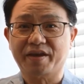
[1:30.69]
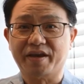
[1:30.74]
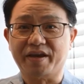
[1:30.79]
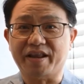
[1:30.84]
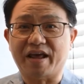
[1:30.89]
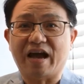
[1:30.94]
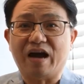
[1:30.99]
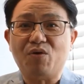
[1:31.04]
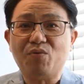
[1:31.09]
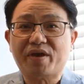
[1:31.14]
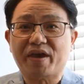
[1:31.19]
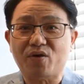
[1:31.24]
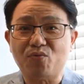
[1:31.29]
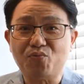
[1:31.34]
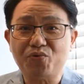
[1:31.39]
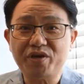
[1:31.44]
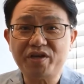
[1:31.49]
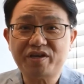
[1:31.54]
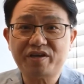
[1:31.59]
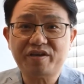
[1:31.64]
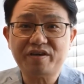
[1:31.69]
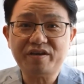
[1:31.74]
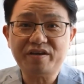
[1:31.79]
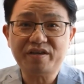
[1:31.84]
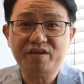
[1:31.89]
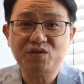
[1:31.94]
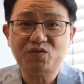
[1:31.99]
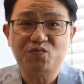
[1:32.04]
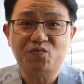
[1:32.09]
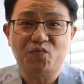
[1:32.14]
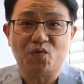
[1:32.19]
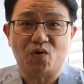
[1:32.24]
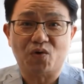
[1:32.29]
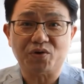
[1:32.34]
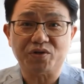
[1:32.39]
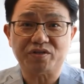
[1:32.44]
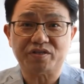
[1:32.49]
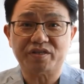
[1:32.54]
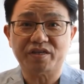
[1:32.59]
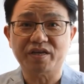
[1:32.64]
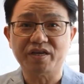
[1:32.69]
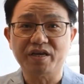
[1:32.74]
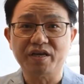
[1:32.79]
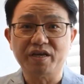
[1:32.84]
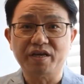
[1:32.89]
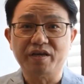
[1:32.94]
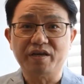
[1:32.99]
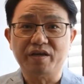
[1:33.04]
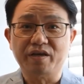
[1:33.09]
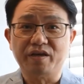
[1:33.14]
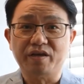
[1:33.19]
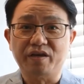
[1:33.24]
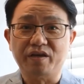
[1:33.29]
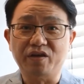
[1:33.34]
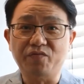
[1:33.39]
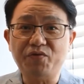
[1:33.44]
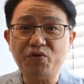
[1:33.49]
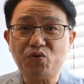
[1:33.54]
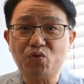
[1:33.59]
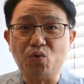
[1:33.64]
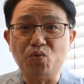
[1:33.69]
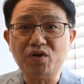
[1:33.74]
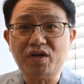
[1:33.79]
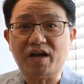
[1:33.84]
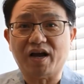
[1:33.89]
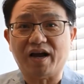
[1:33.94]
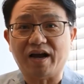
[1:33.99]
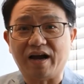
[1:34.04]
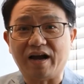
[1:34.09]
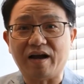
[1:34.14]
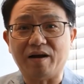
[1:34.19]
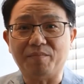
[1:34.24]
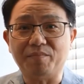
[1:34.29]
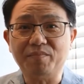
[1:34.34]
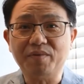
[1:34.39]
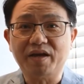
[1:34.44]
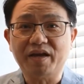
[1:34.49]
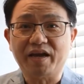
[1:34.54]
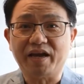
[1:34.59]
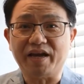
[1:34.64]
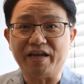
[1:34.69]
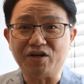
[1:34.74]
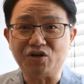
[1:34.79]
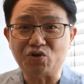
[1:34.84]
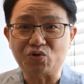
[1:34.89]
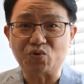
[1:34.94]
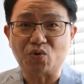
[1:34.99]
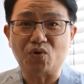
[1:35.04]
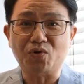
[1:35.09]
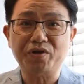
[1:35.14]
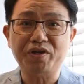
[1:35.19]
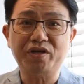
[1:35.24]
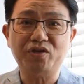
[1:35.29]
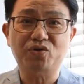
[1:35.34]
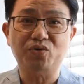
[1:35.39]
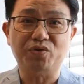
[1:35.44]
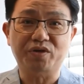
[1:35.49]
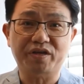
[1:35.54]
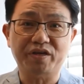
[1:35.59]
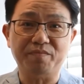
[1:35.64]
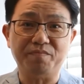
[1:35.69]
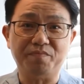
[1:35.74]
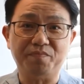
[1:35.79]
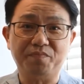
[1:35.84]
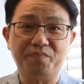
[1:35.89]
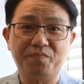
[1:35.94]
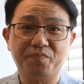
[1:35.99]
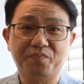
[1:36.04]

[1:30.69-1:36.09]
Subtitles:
And how can we hear His voice if we don't come and draw near to Him?